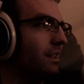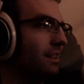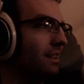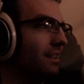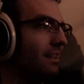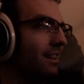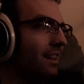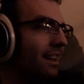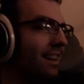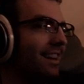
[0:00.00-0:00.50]
you
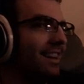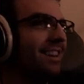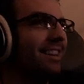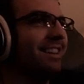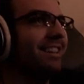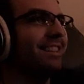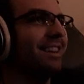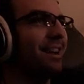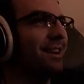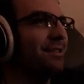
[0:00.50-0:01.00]
know,
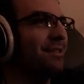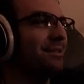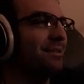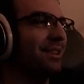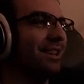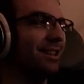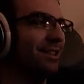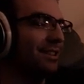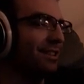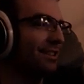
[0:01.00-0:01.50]
because
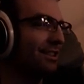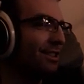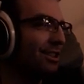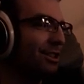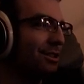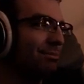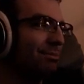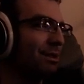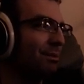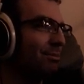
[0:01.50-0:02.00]
everybody
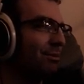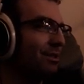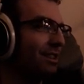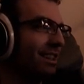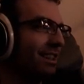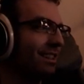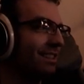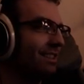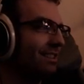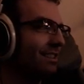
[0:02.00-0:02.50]
just people
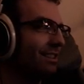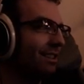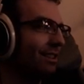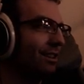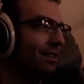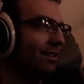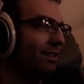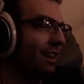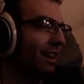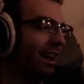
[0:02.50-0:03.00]
getting
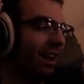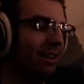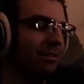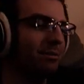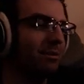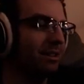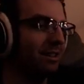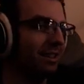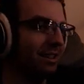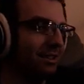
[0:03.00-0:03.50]
so like
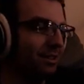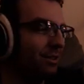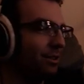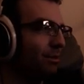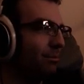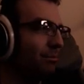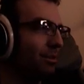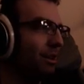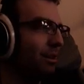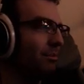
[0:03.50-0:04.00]
everybody gets so
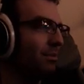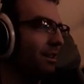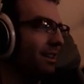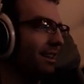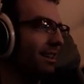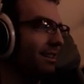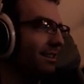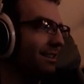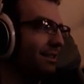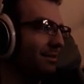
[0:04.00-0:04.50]
butt
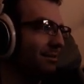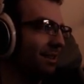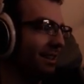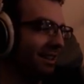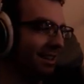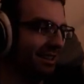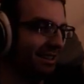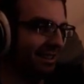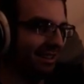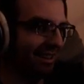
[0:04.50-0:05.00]
blasted, man.
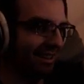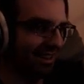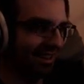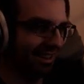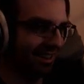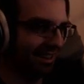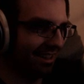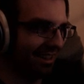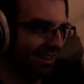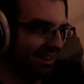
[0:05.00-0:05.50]
You know, like,
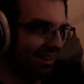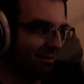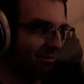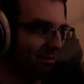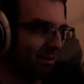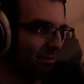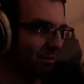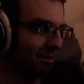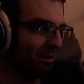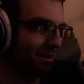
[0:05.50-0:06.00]

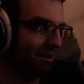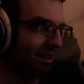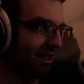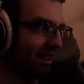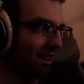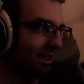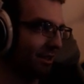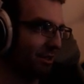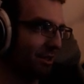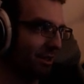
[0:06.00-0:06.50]
people just
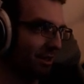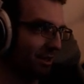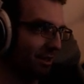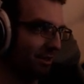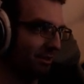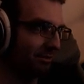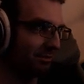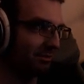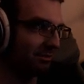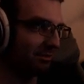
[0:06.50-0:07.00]
can't
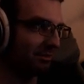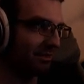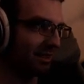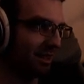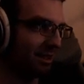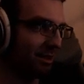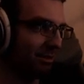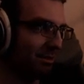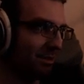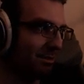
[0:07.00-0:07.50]
chill,
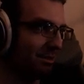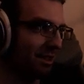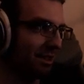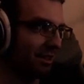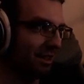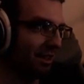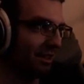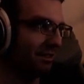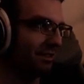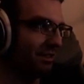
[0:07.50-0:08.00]
so people get
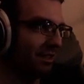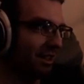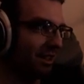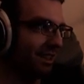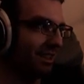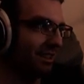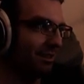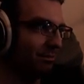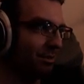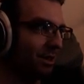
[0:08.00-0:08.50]
like
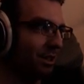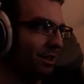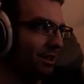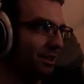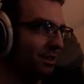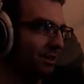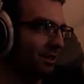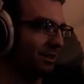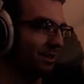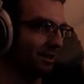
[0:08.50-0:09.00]
fucking
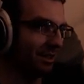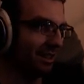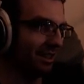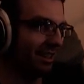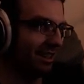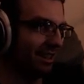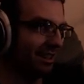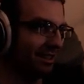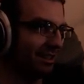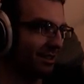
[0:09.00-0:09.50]
pissed or
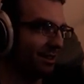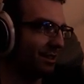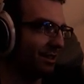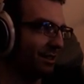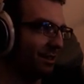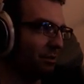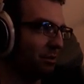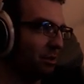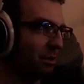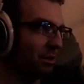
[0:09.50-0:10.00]
like just
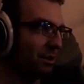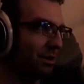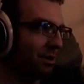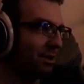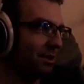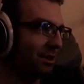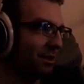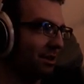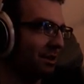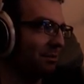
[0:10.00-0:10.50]
little
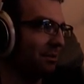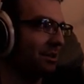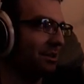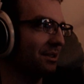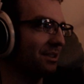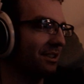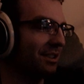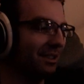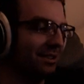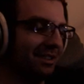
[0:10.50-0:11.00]

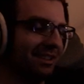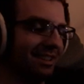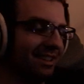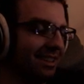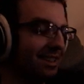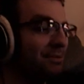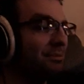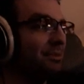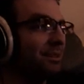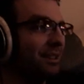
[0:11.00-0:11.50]
disagreements all over it.
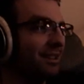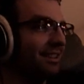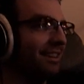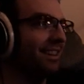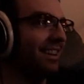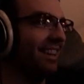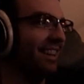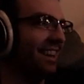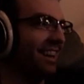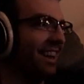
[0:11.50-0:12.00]
It's pretty
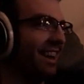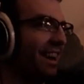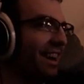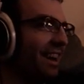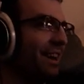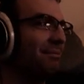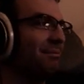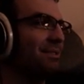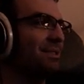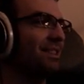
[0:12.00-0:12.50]
great, and
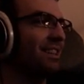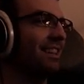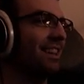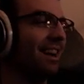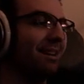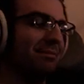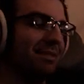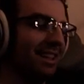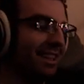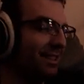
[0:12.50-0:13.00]
I'm just like,
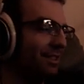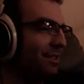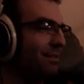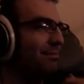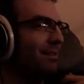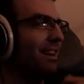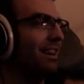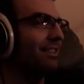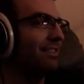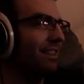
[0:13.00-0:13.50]
I'm not doing the
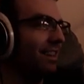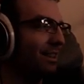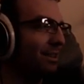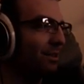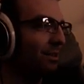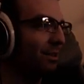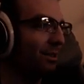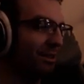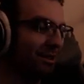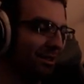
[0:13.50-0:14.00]
back right
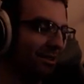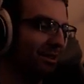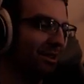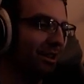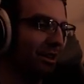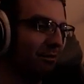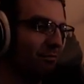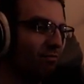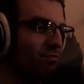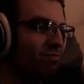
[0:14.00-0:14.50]
corner, just
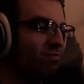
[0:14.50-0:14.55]
like,